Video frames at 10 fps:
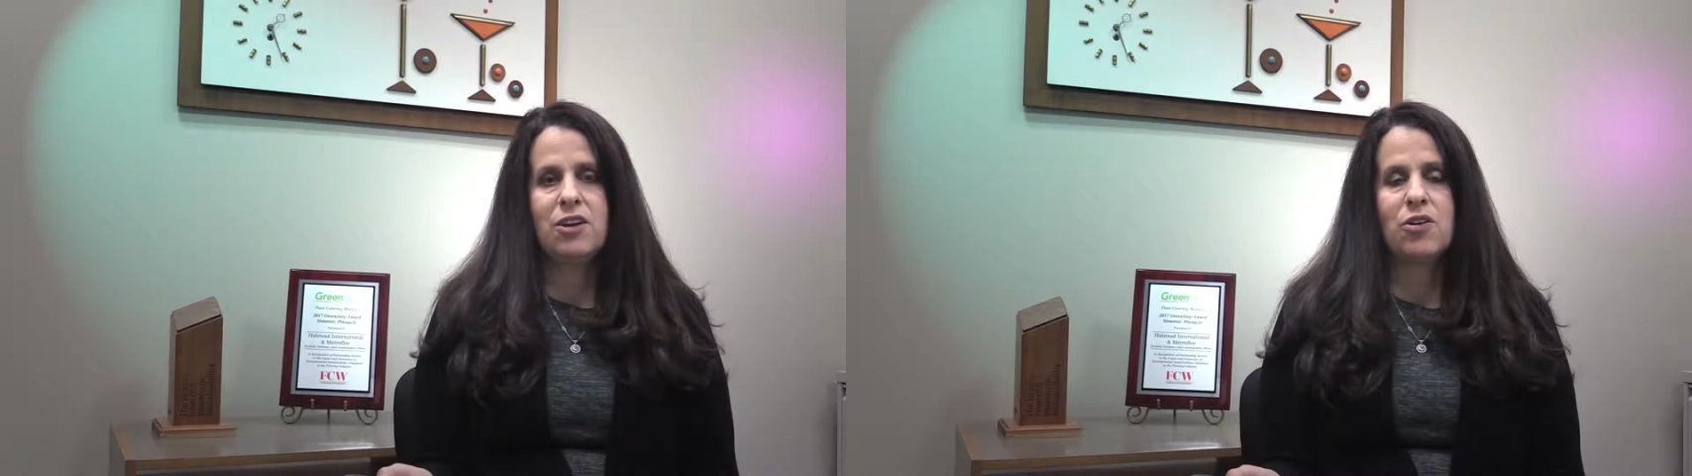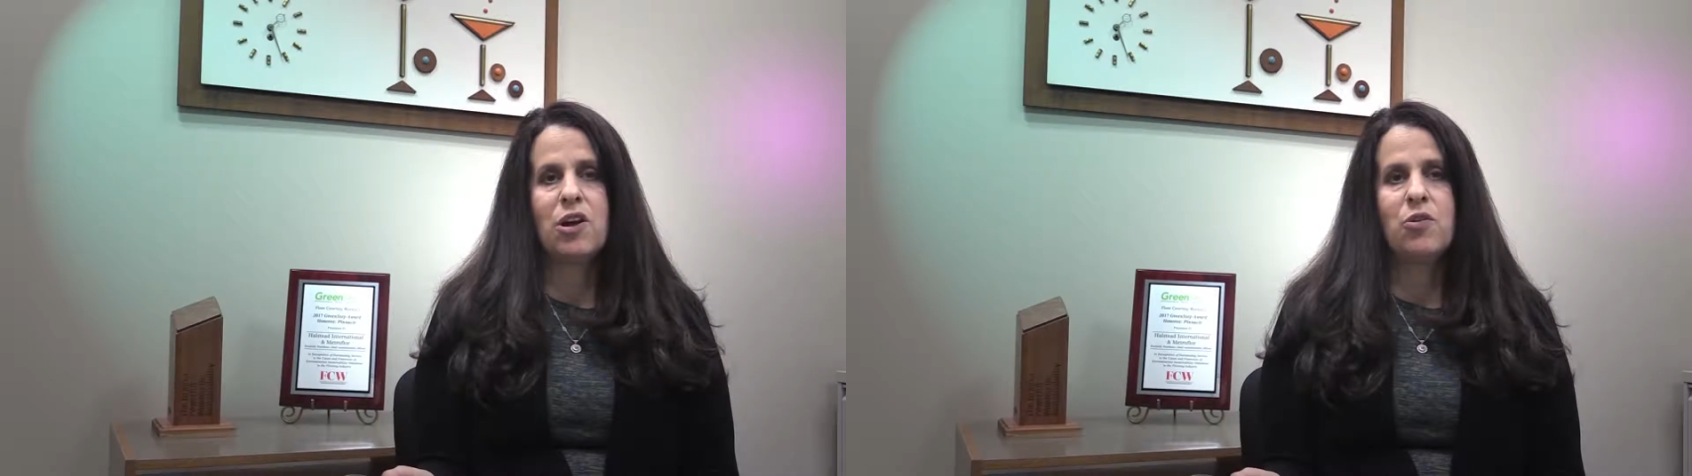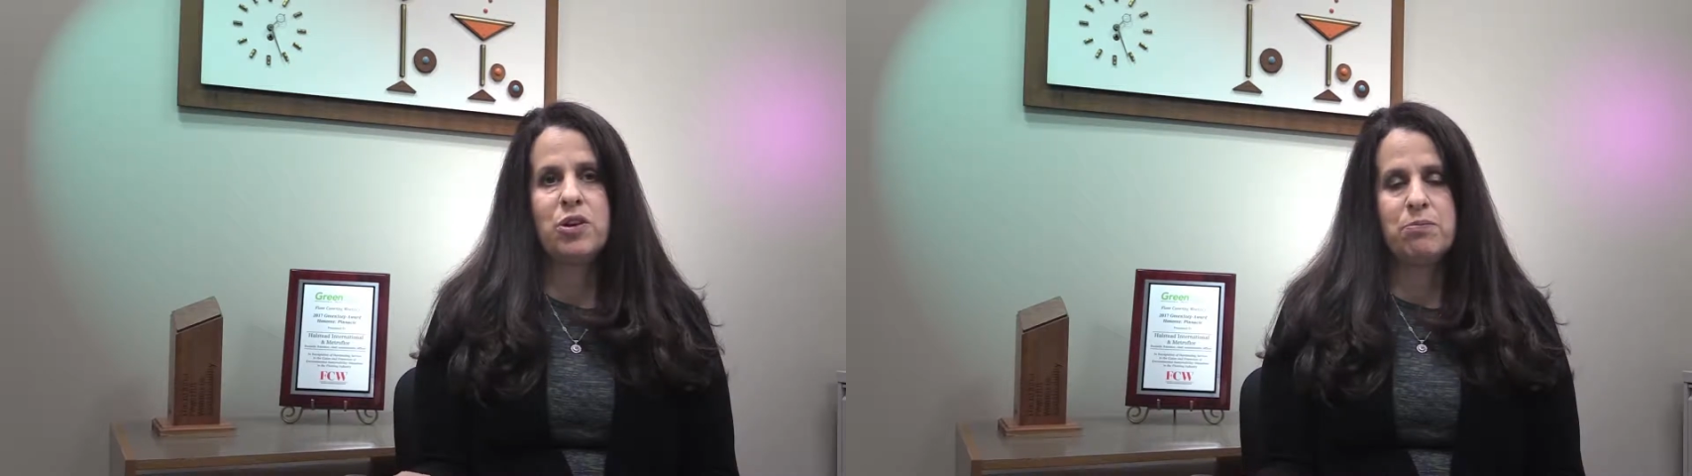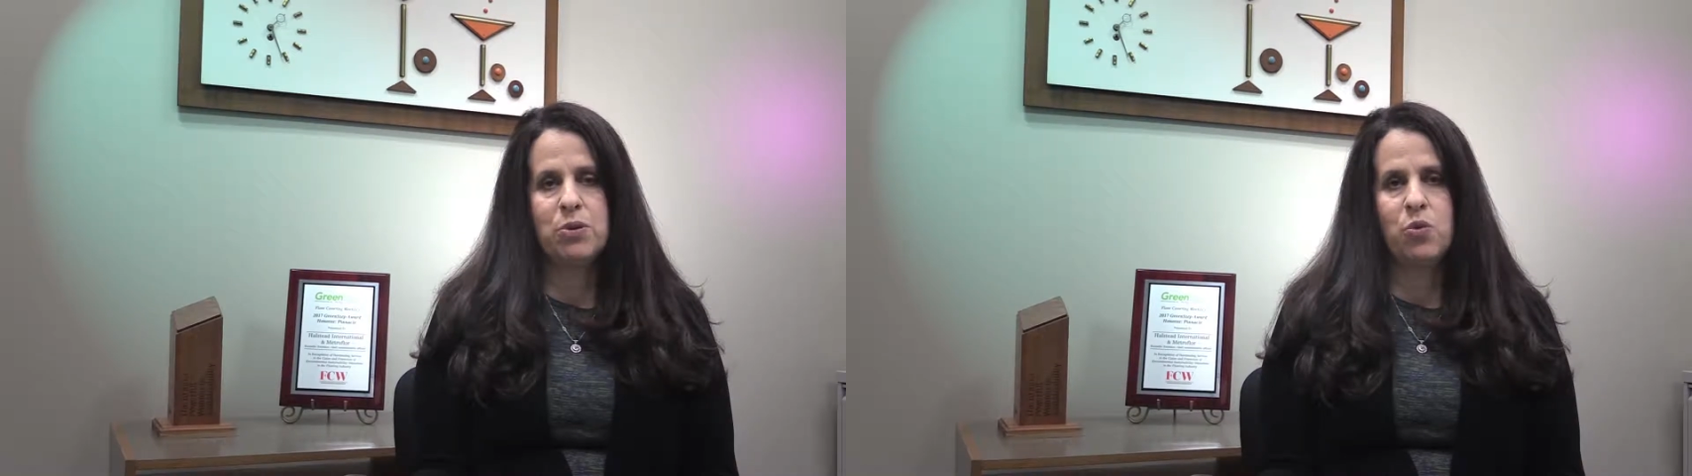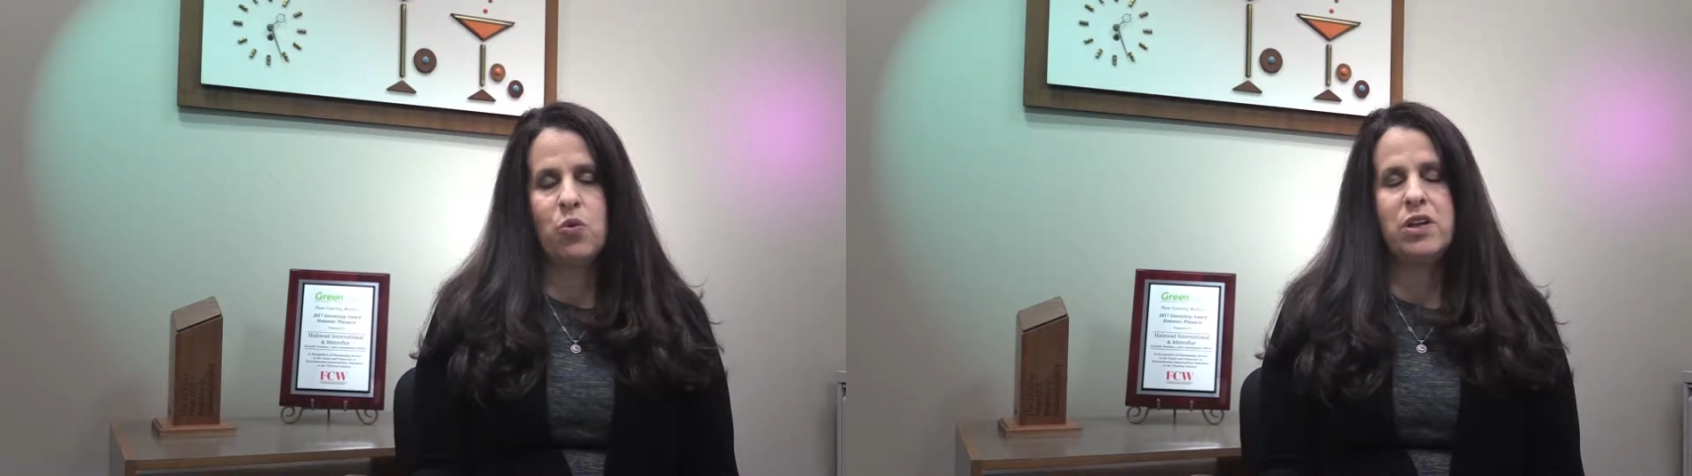their own
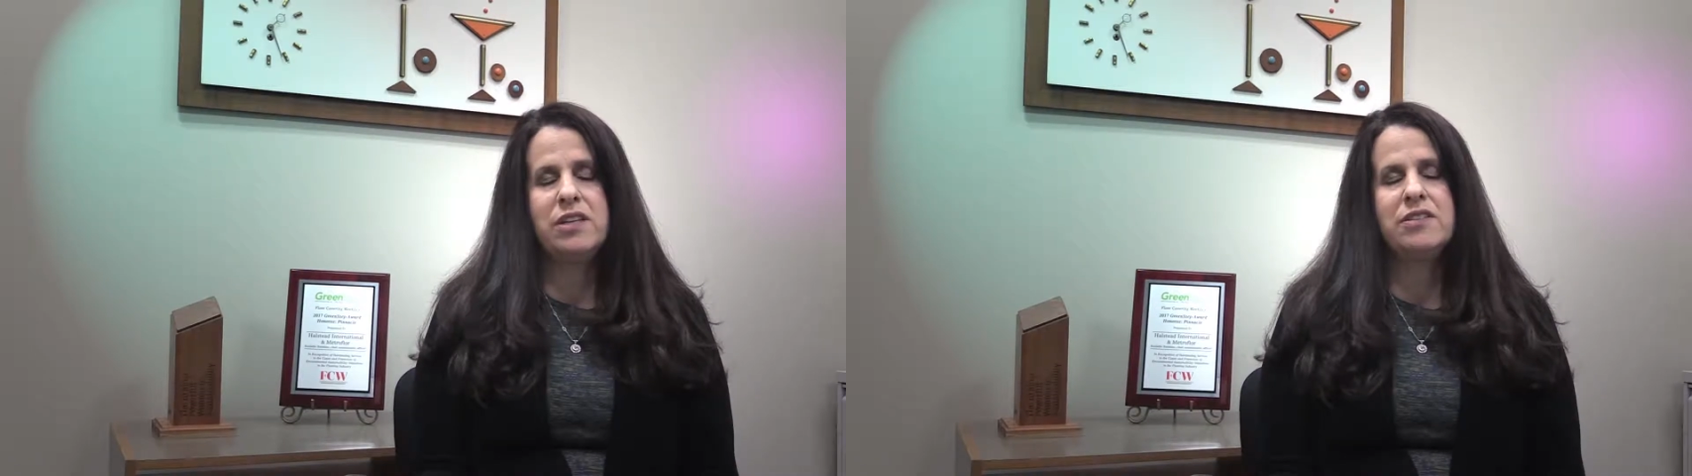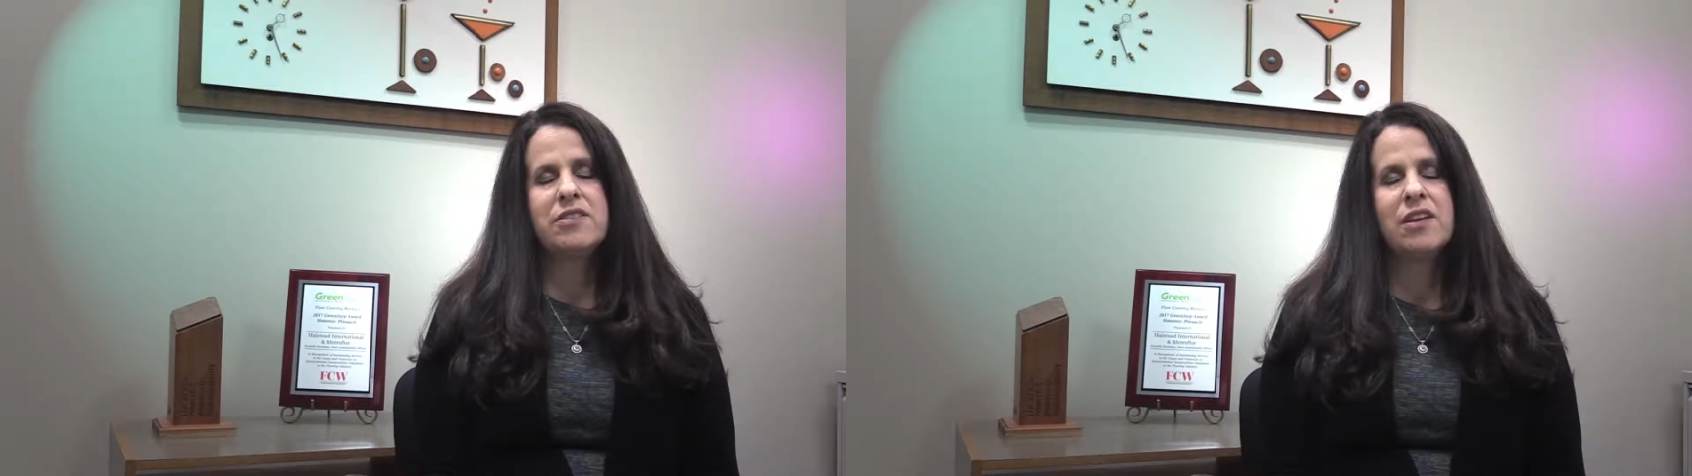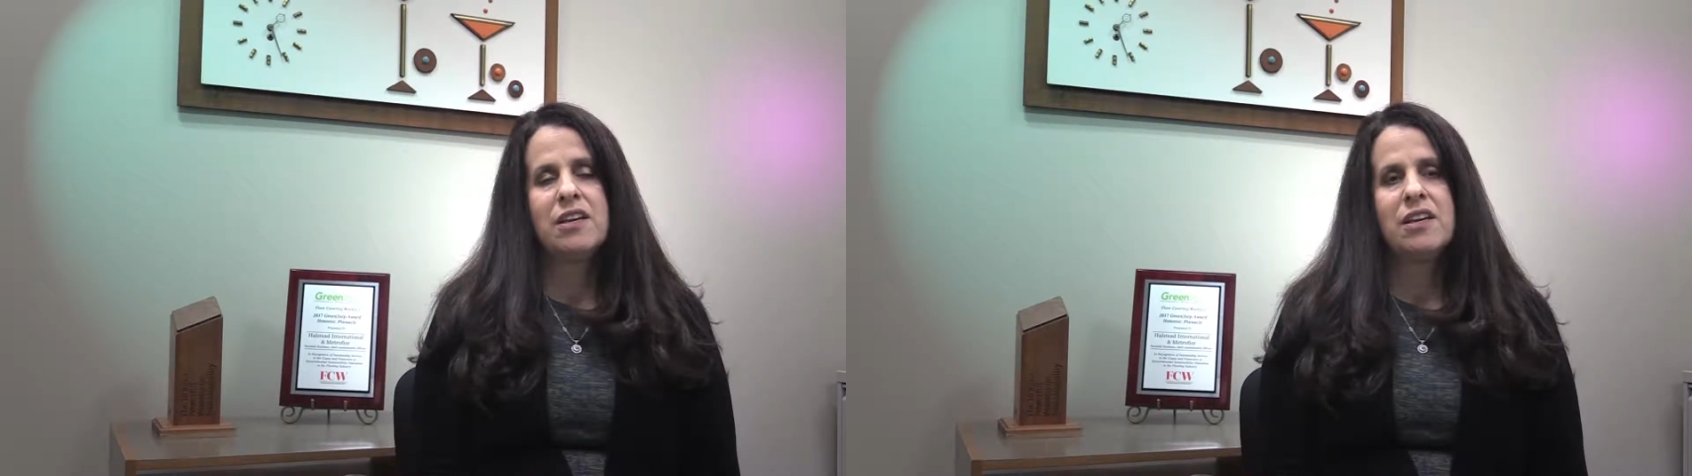employees.